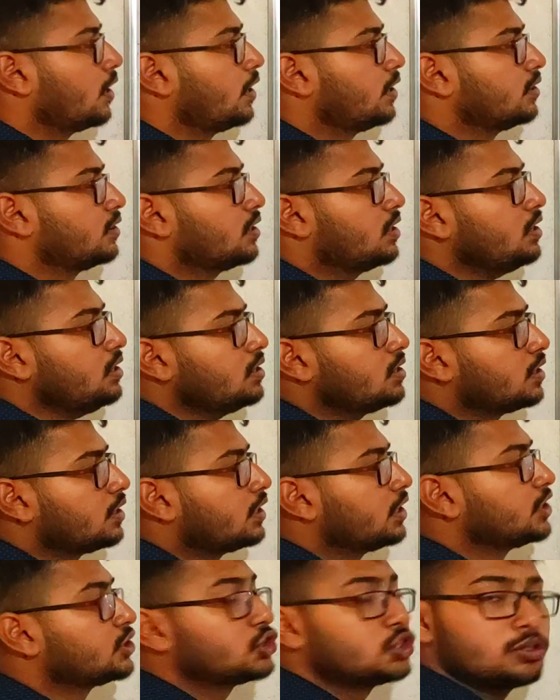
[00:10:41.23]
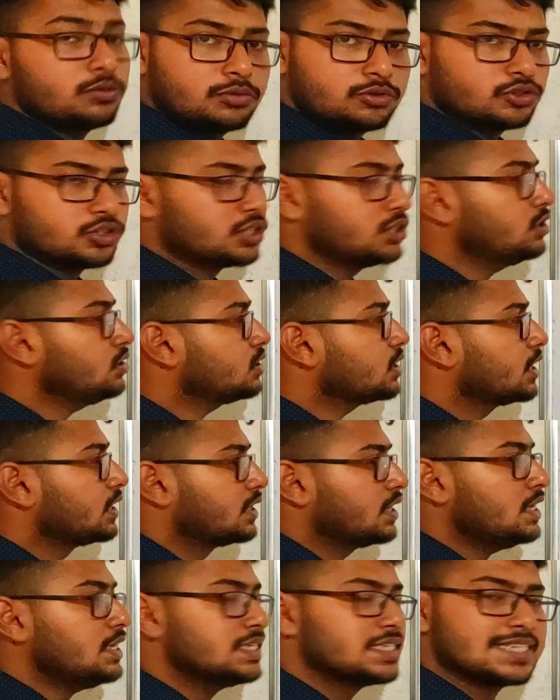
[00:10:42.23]
in the distribution
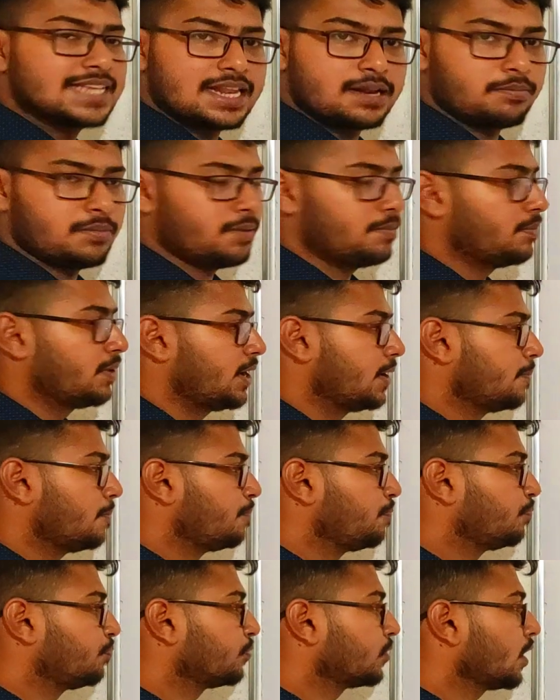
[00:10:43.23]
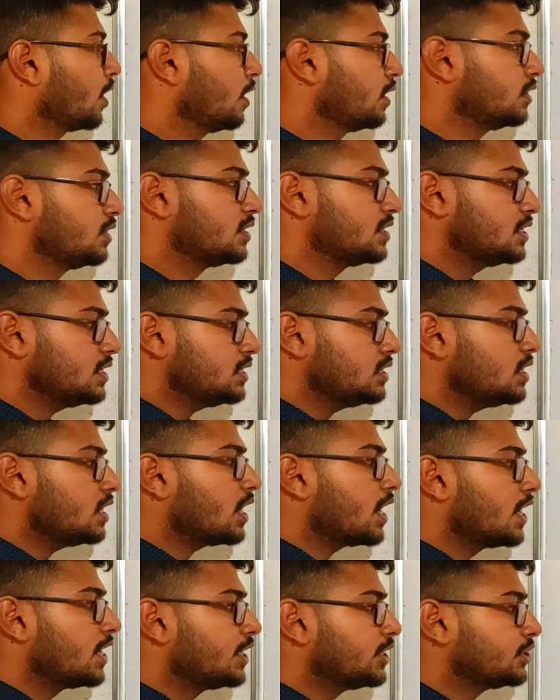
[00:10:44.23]
in the cell membrane. This is
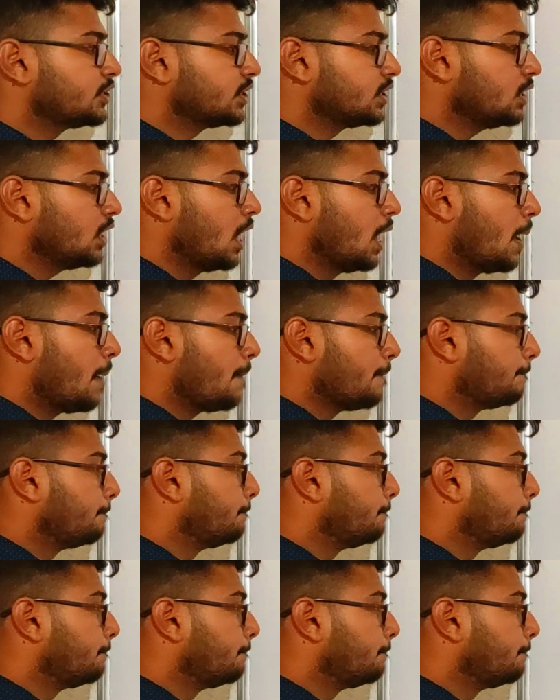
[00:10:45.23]
the condition